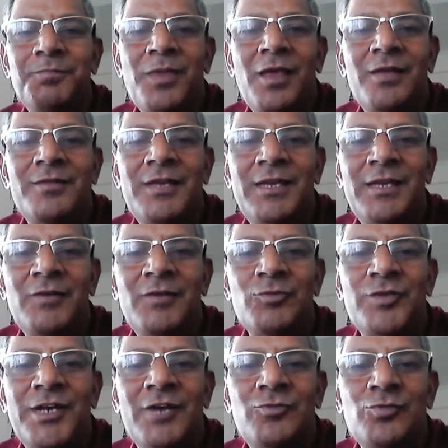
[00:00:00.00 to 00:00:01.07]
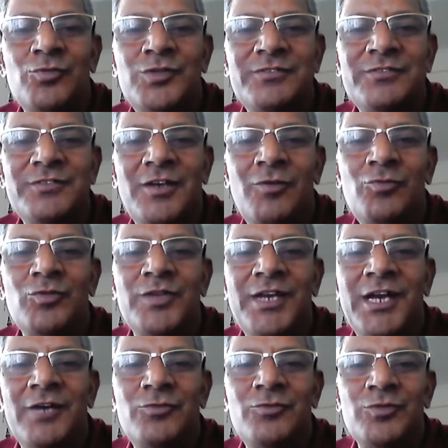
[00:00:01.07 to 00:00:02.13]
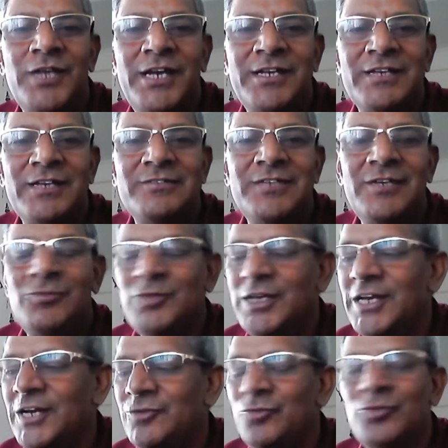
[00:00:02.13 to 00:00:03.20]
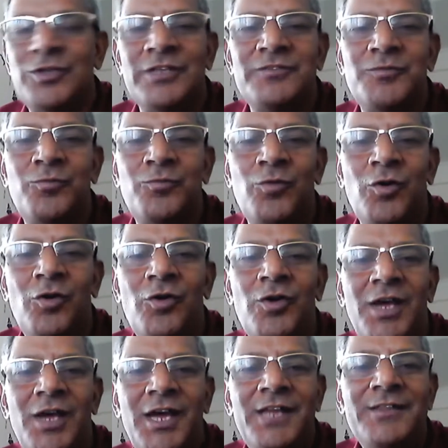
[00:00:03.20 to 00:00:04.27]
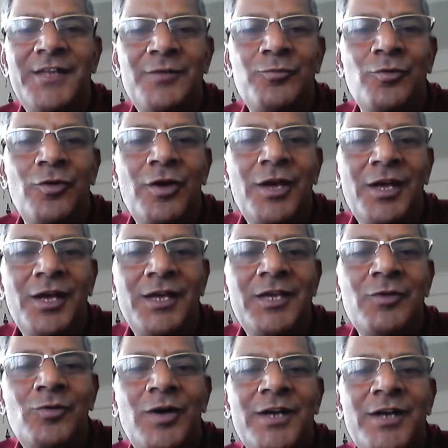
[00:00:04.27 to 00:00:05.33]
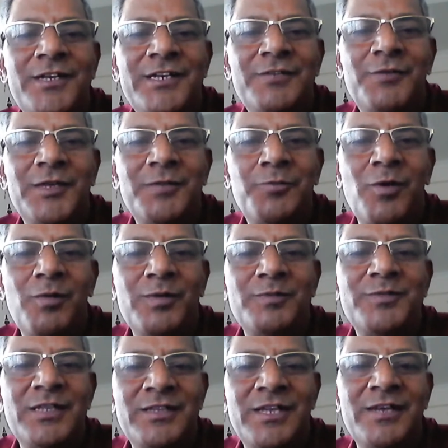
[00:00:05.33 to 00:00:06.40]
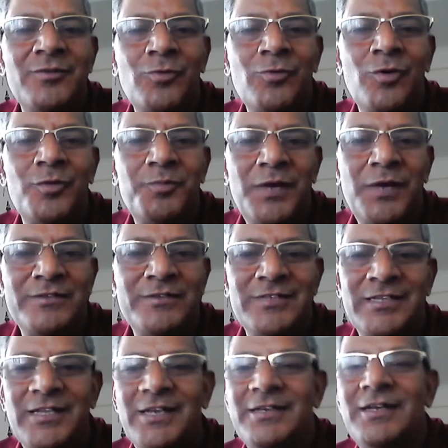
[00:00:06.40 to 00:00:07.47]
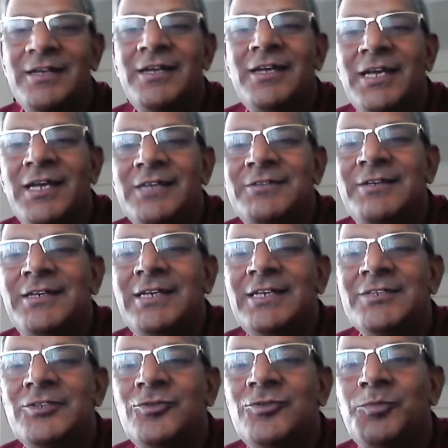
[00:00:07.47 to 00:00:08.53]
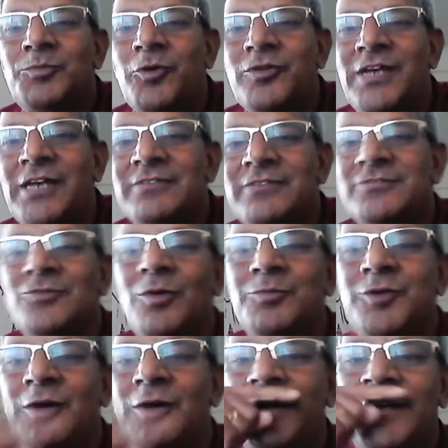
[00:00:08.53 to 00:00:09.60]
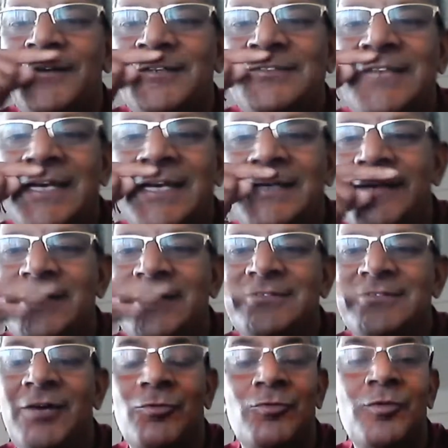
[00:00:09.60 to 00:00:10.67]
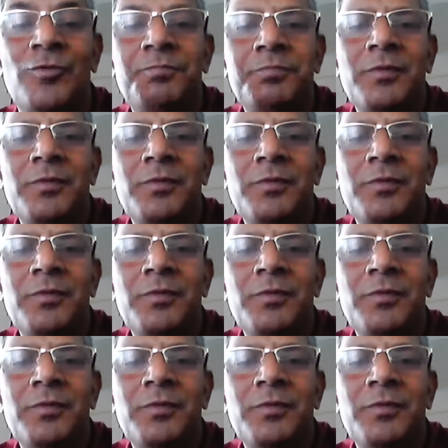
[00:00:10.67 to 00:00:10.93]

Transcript: With regard to this sound, with regard to that accent, with regard to this flow, and therefore you identify the problems and then go on practicing that. Three, listen to podcasts to observe and understand correct sound.